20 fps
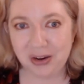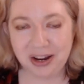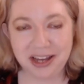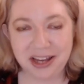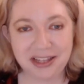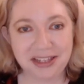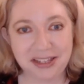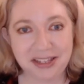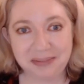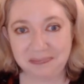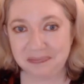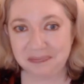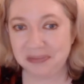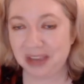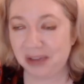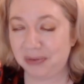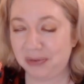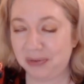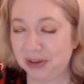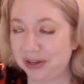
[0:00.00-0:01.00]
All right,
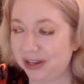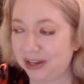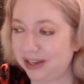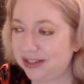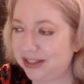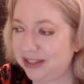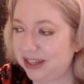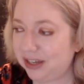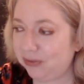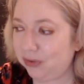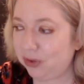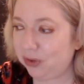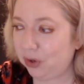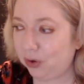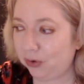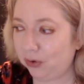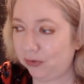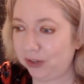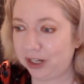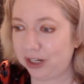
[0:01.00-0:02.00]
if you guys stay for the
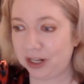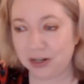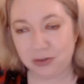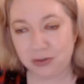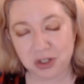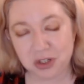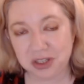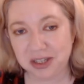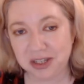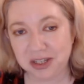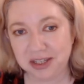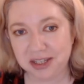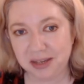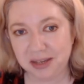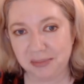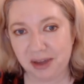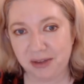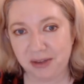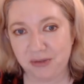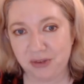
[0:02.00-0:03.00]
whole video just to
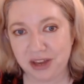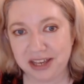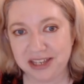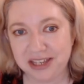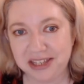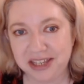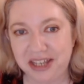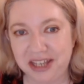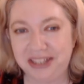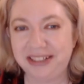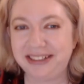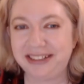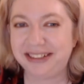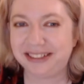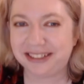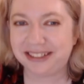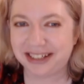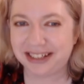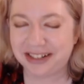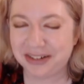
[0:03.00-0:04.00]
see my face,
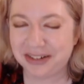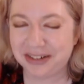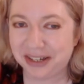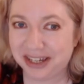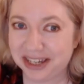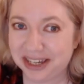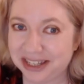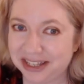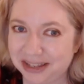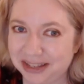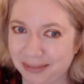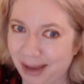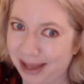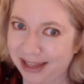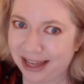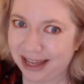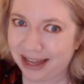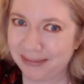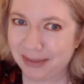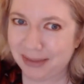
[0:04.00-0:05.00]
because
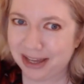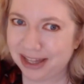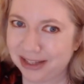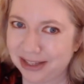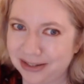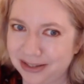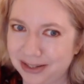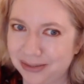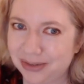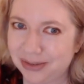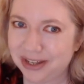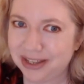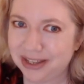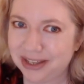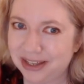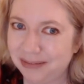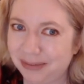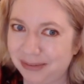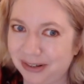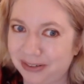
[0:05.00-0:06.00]
my other two
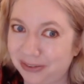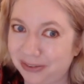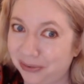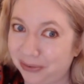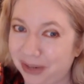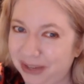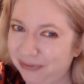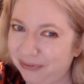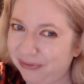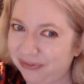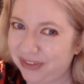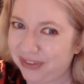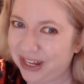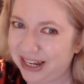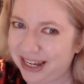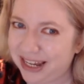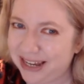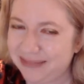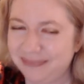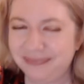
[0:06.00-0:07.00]
ones have been quite
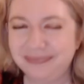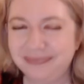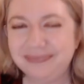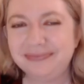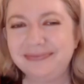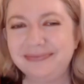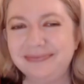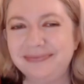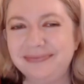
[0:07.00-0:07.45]
funny.